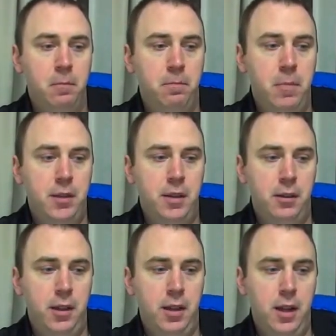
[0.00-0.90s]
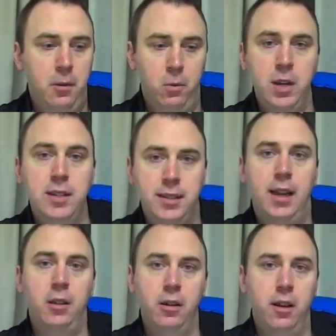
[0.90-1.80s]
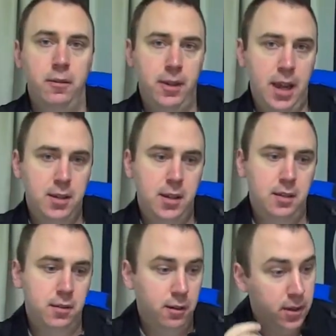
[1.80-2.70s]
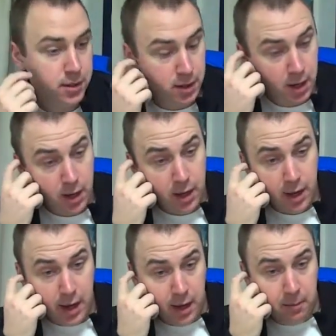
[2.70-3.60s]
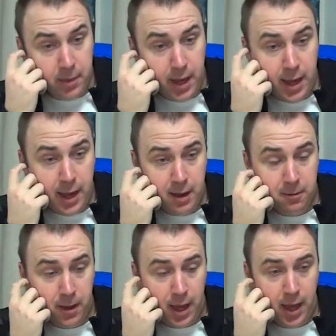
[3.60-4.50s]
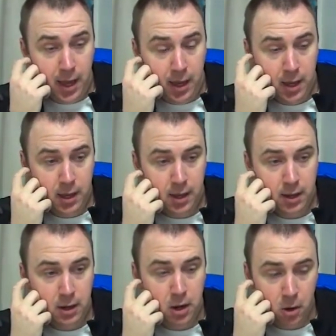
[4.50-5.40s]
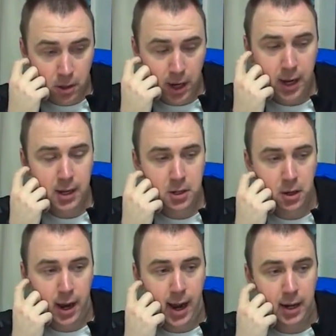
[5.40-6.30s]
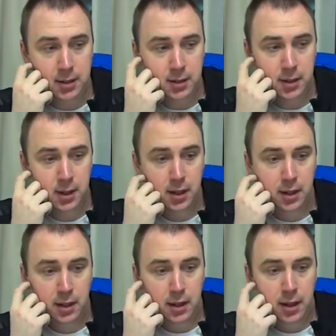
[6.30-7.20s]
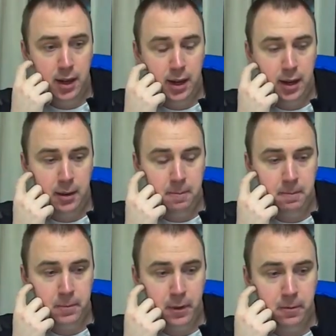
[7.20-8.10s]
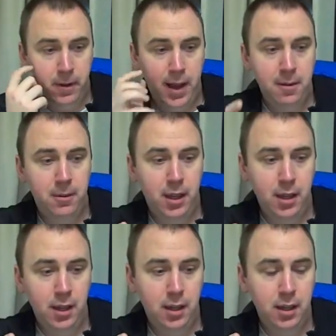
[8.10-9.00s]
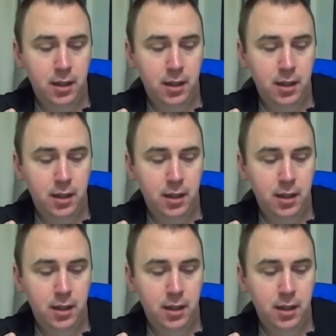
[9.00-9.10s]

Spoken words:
basically a reseller of KT service. They have a no contract 5 gig